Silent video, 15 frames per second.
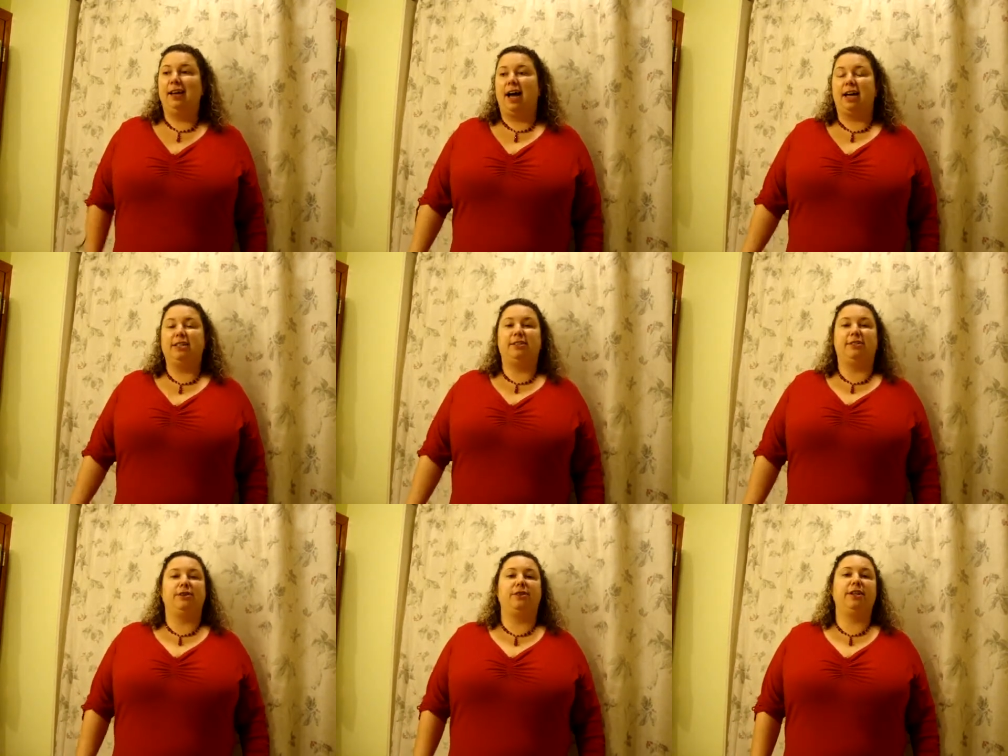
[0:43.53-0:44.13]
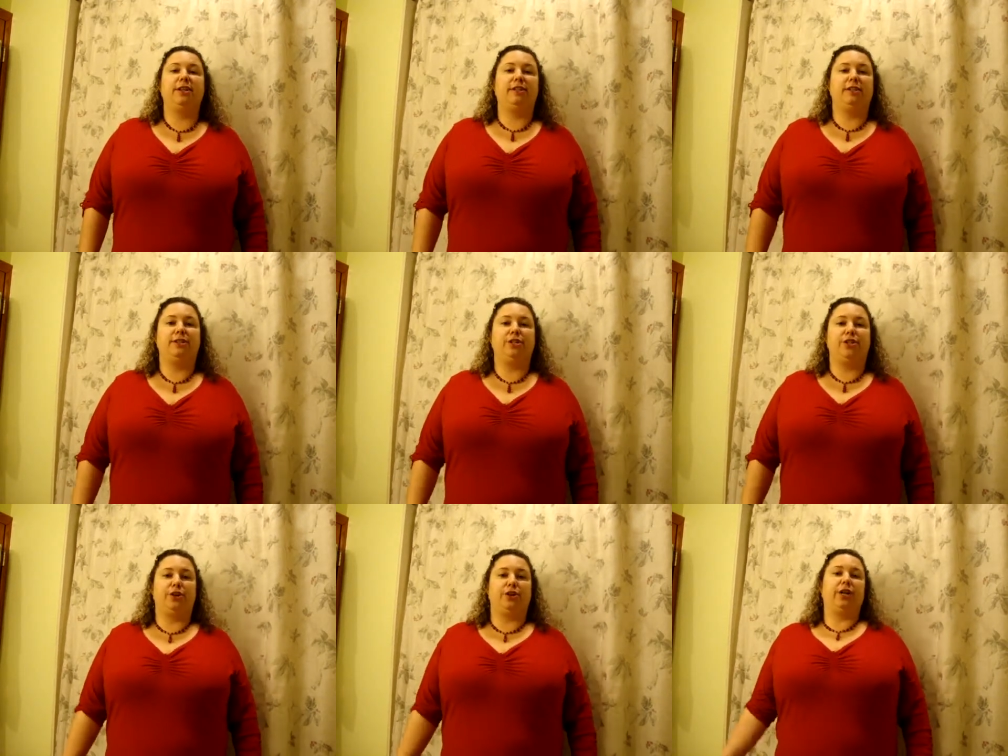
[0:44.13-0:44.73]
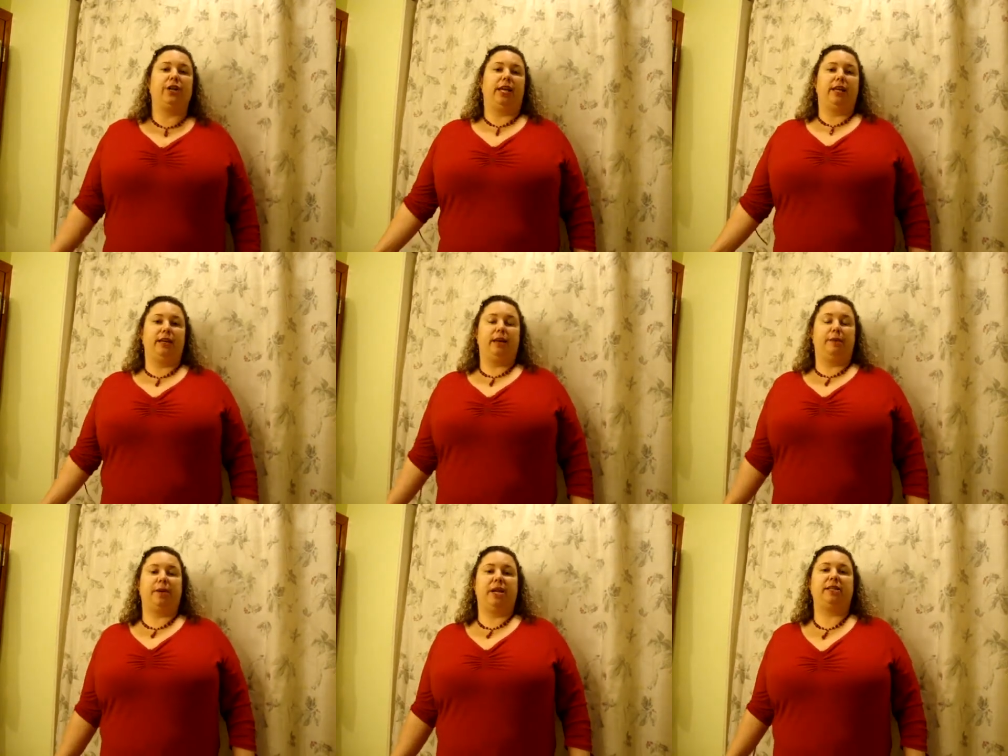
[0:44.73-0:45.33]
I started the
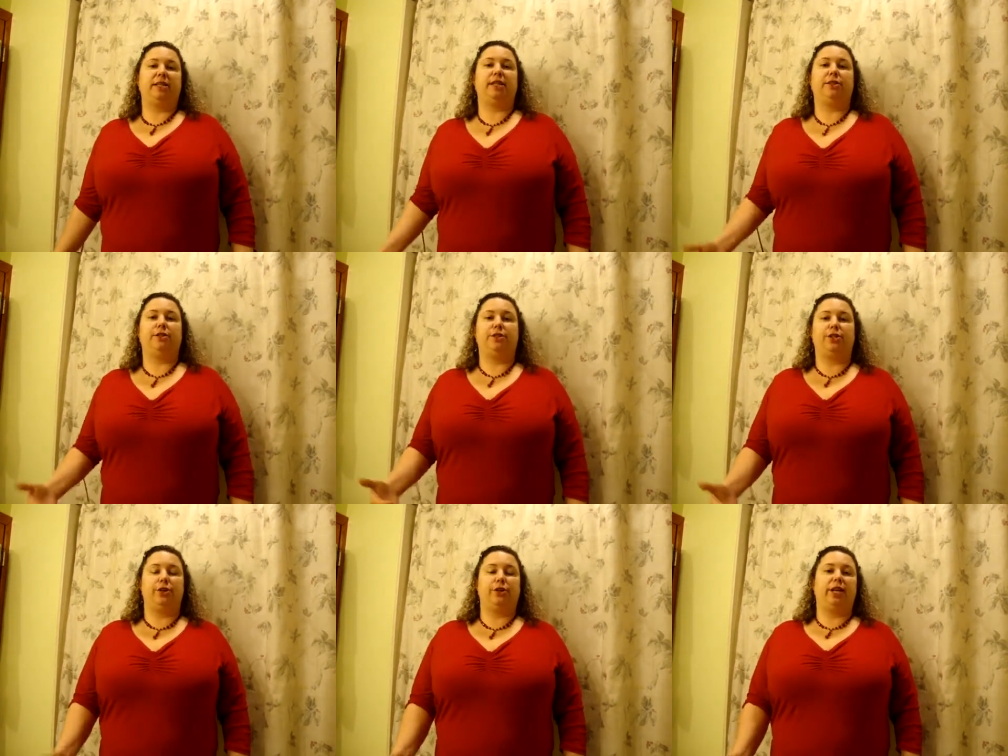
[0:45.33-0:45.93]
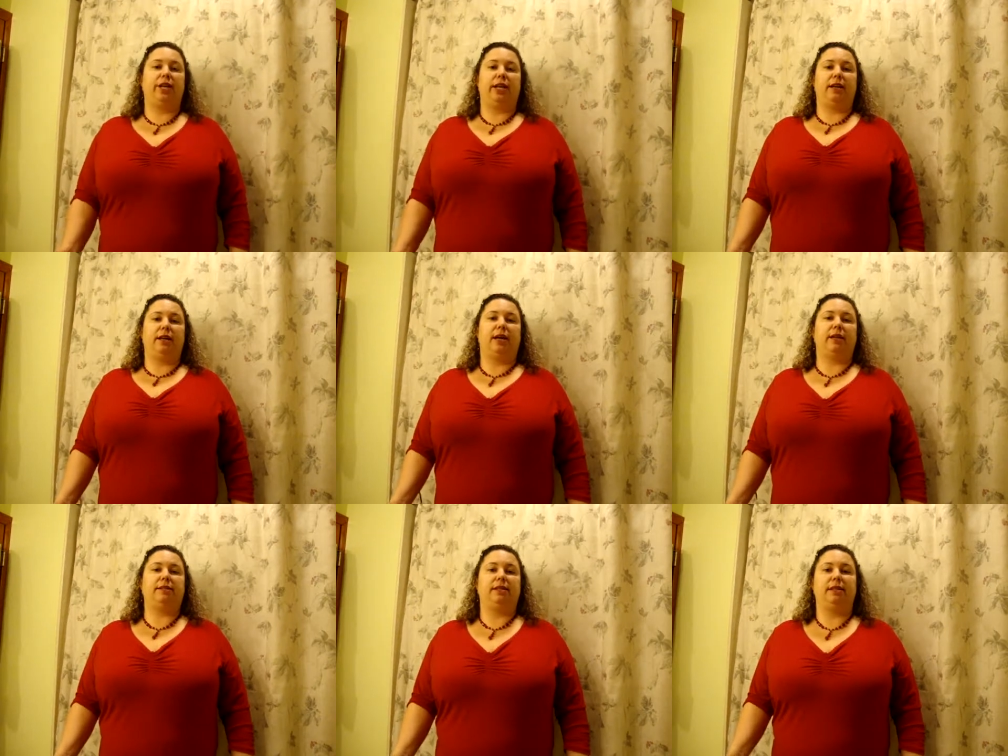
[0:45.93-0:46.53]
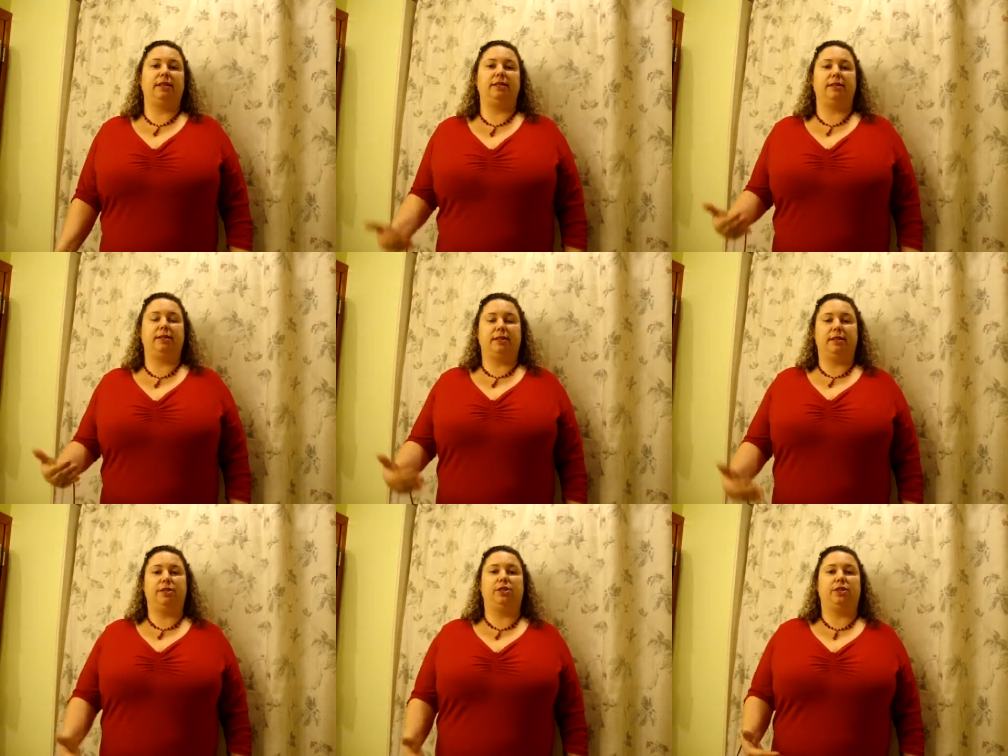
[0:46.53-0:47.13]
journey, and when I say the journey, I say the
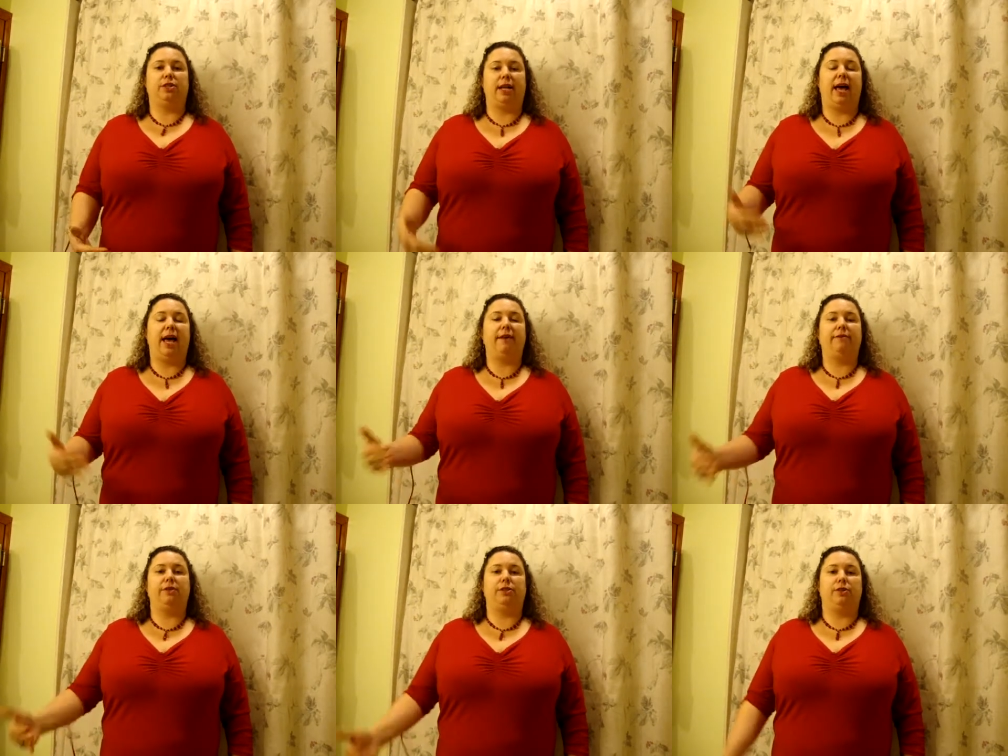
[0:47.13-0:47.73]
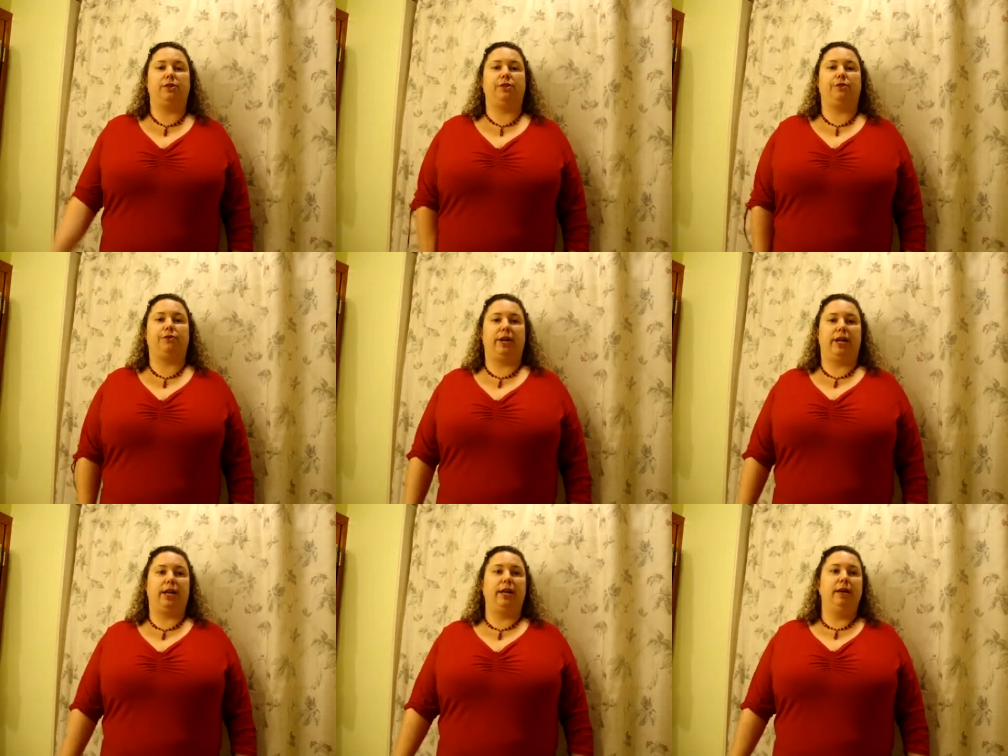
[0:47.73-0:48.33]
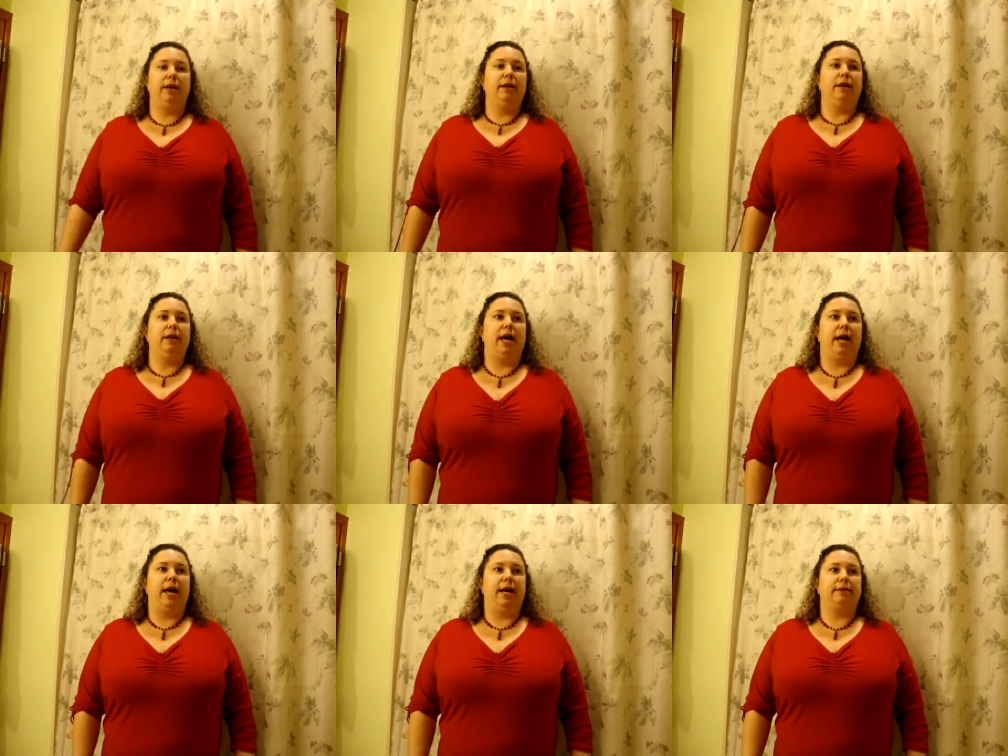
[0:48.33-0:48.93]
decision to have the surgery
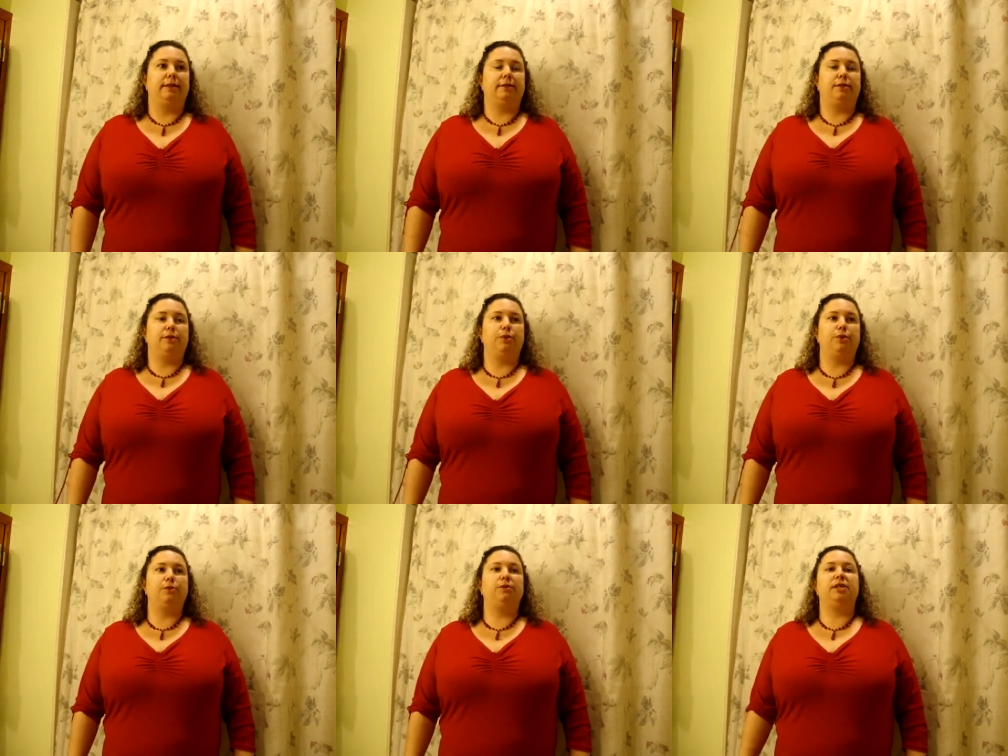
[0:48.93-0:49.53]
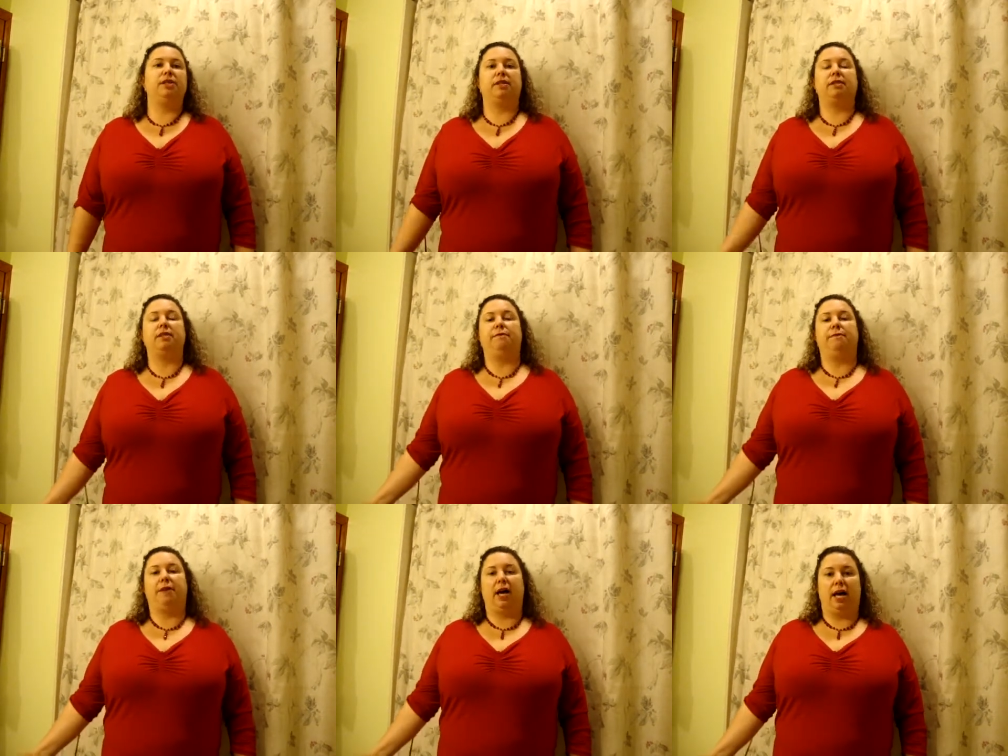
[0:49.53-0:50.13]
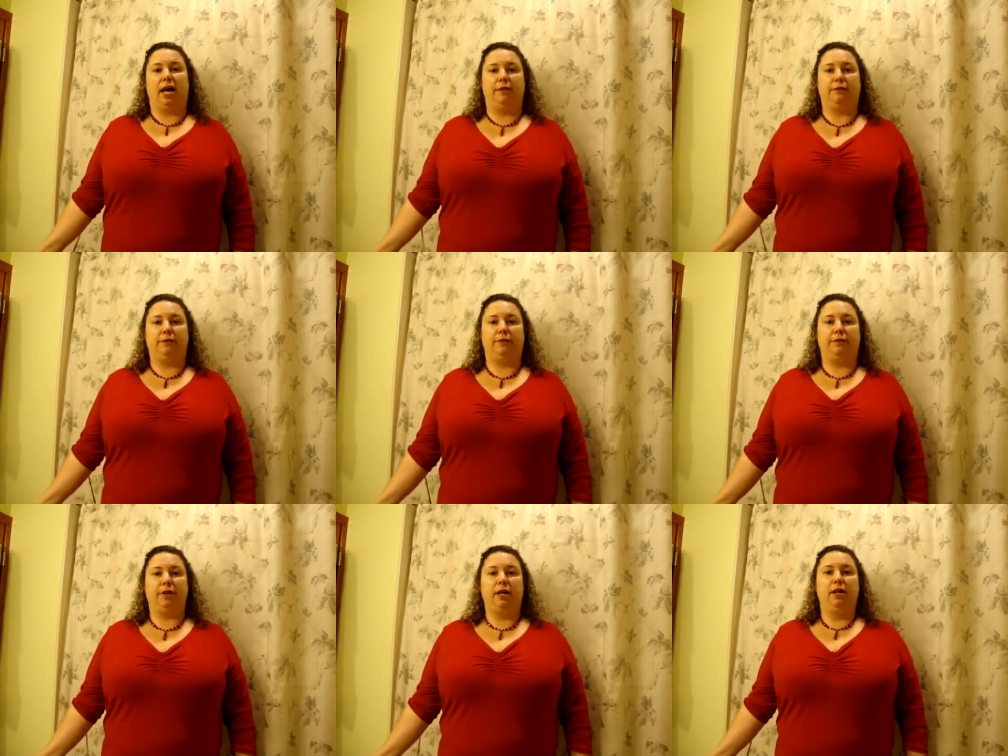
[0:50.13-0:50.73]
at 265.